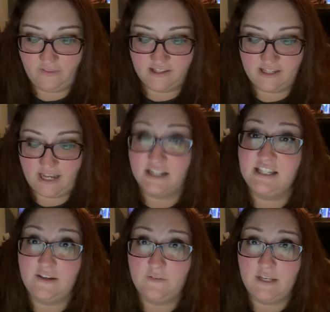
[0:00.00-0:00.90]
lesson
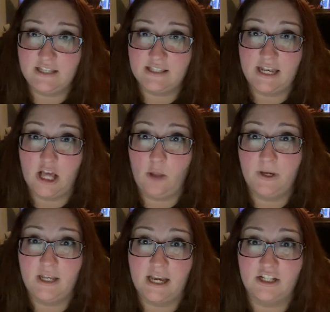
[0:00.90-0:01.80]
activities can help
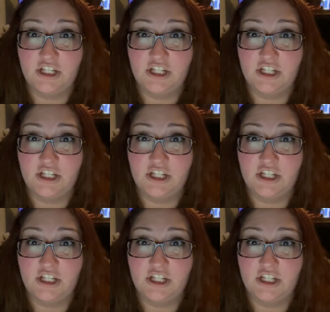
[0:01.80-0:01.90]
connect